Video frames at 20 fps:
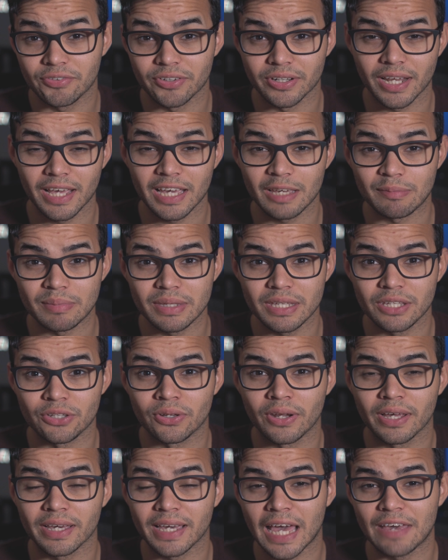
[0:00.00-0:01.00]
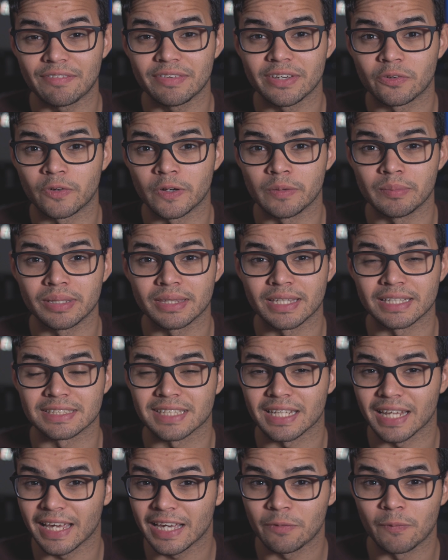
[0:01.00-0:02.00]
if you're like me, you like having equipment
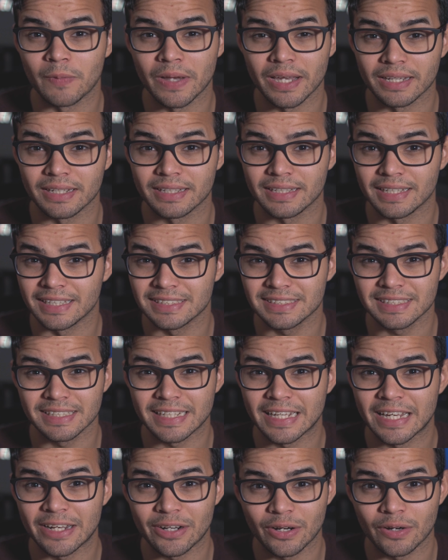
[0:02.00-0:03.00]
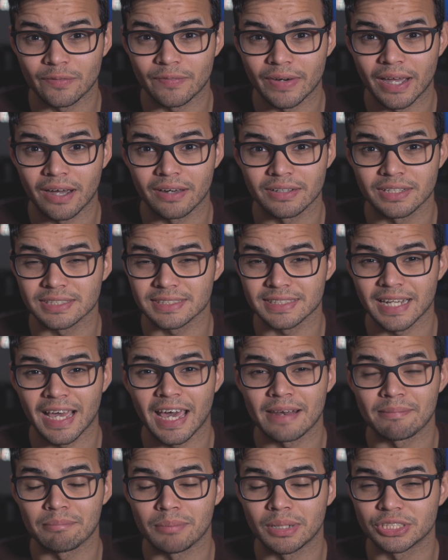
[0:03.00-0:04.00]
that's lightweight, easy to carry around, doesn't
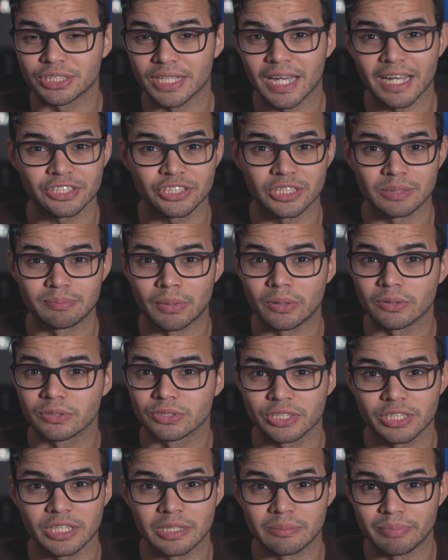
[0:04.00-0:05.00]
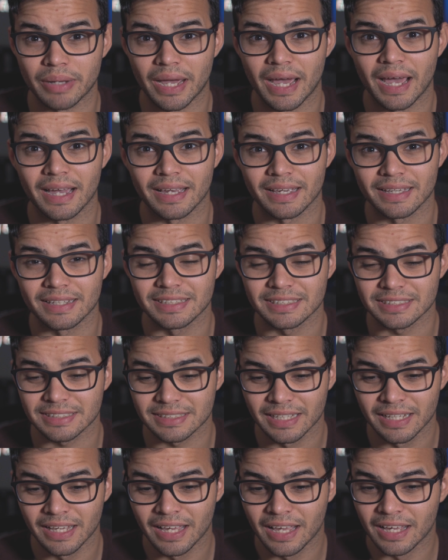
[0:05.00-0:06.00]
add much extra bulk to your bag, and
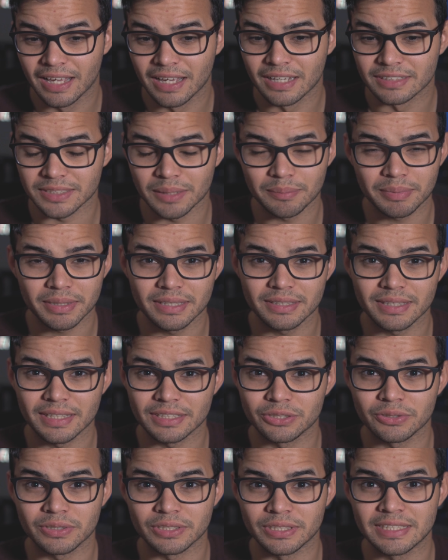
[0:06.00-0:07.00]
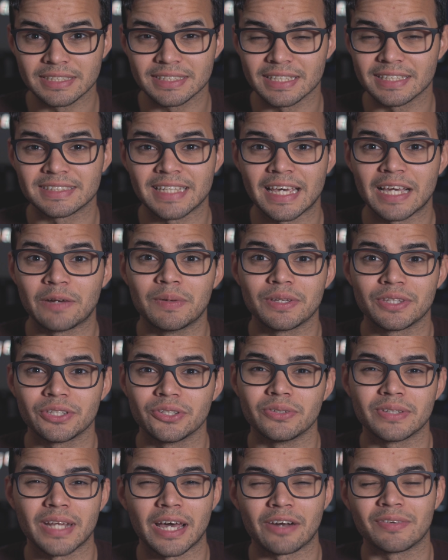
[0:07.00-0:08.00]
is something that you can easily take
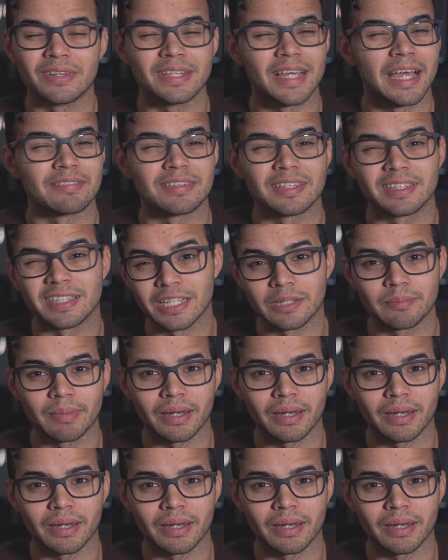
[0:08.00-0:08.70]
with you and not really have to think